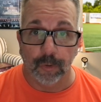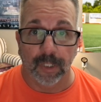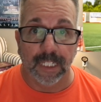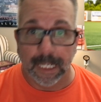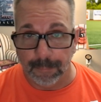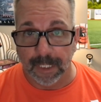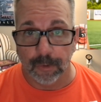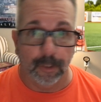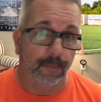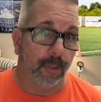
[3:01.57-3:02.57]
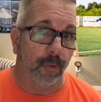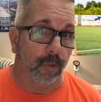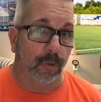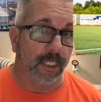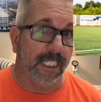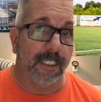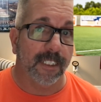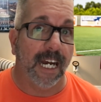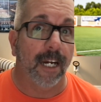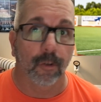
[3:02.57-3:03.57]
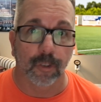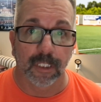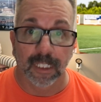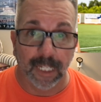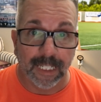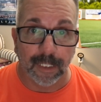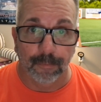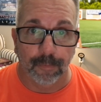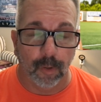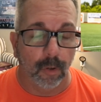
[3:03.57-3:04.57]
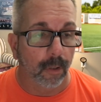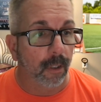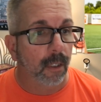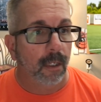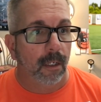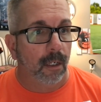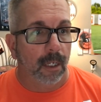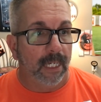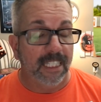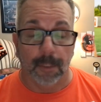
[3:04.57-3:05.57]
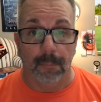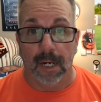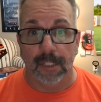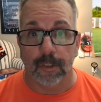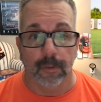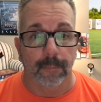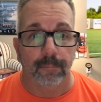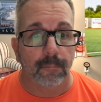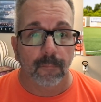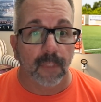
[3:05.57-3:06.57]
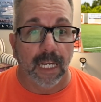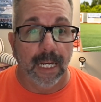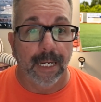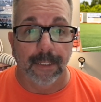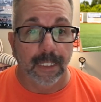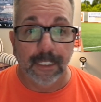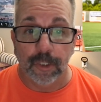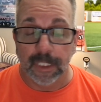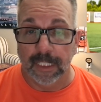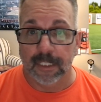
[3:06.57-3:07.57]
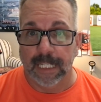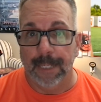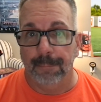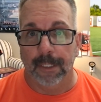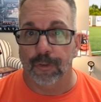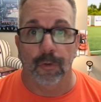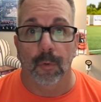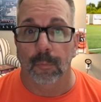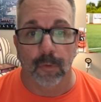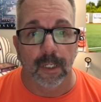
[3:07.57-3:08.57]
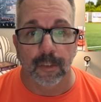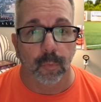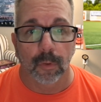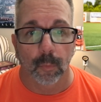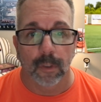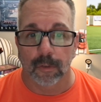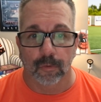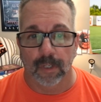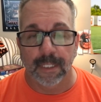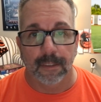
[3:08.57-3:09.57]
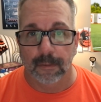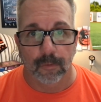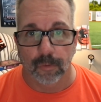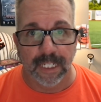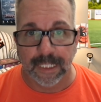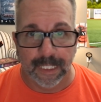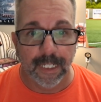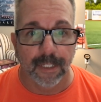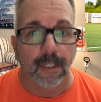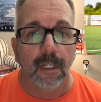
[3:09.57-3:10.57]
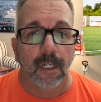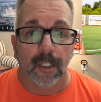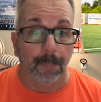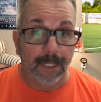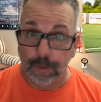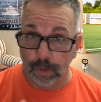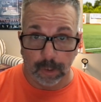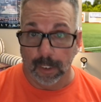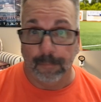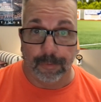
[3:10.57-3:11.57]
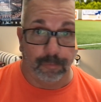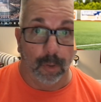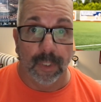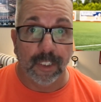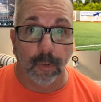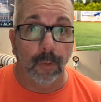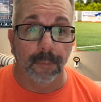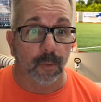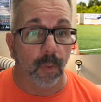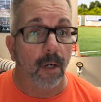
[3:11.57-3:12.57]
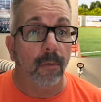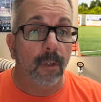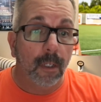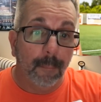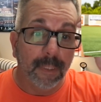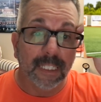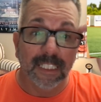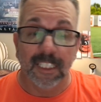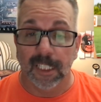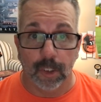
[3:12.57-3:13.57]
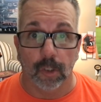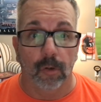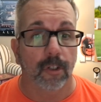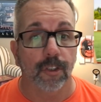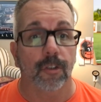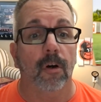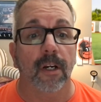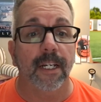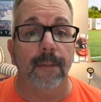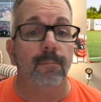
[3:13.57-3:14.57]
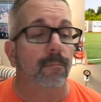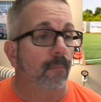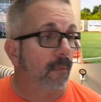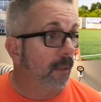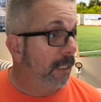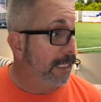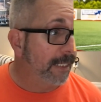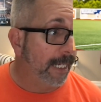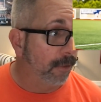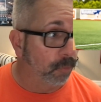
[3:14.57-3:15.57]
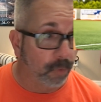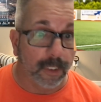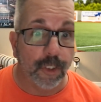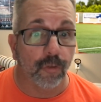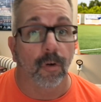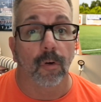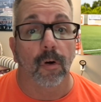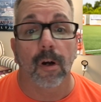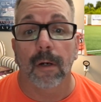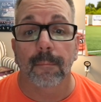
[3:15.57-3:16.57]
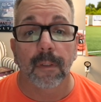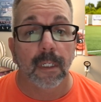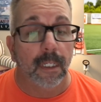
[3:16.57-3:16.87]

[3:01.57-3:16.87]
training game yesterday for the Orioles against the Tigers in Lakeland, Florida. He's a monster. And he just hits tape measure home runs. What a great, great kid. The pitchers love throwing to him as well because he's such a large target. He's got a really strong arm.